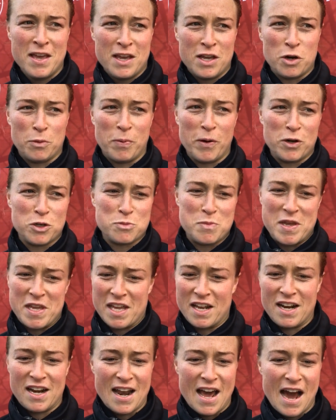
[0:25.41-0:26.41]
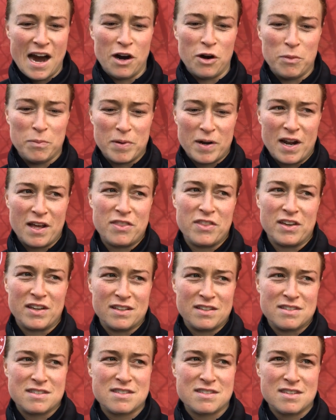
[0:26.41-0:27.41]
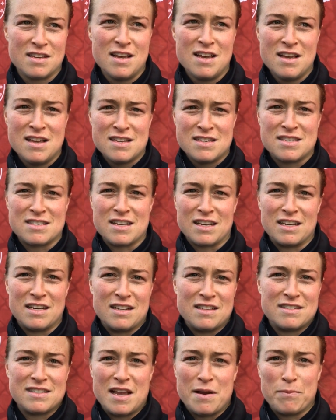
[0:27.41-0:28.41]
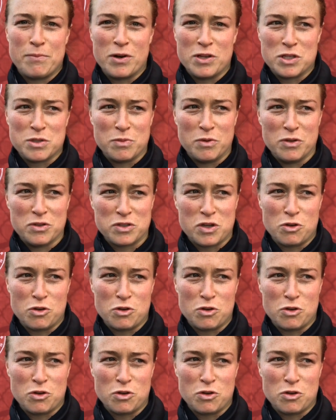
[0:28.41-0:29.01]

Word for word: you know players being in and out, but I think it's sticking to the same principles.